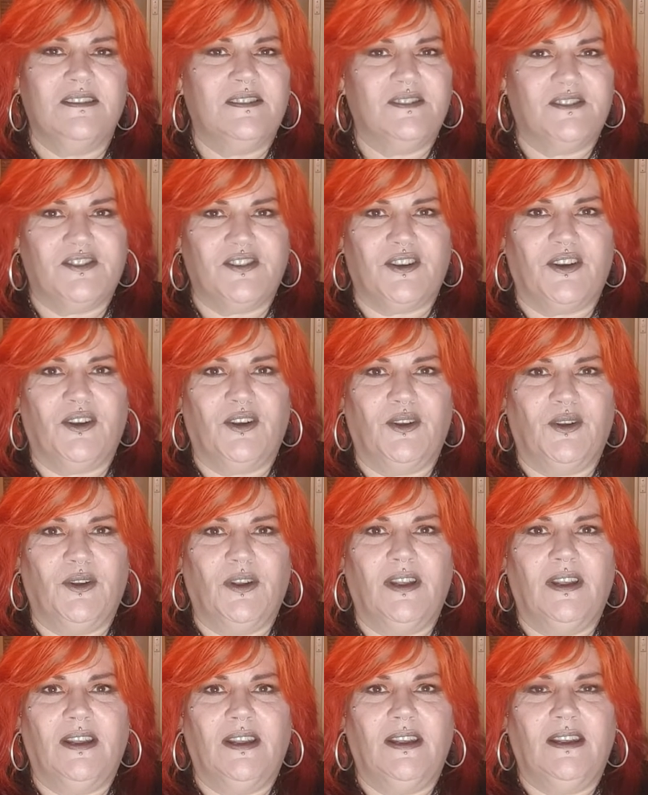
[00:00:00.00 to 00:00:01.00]
So,
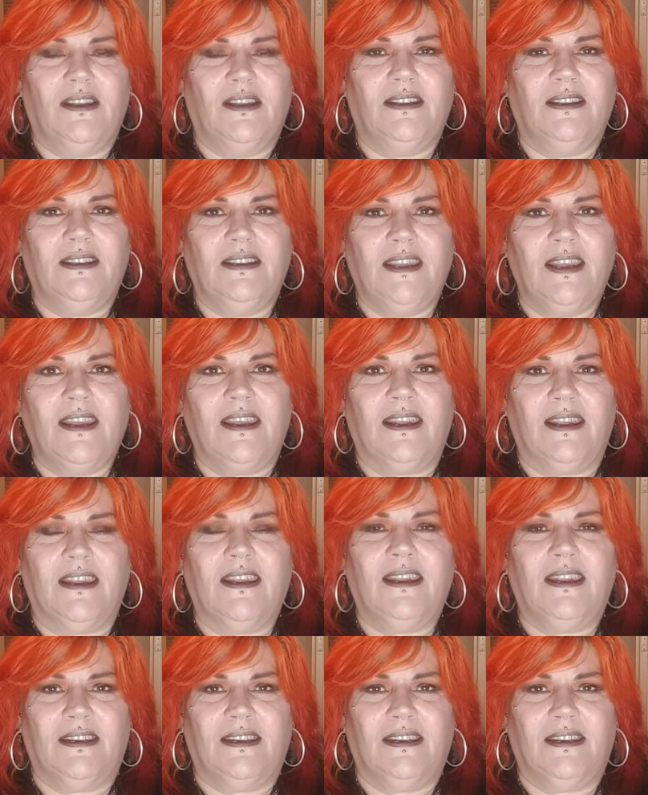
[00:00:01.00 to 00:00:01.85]
yeah,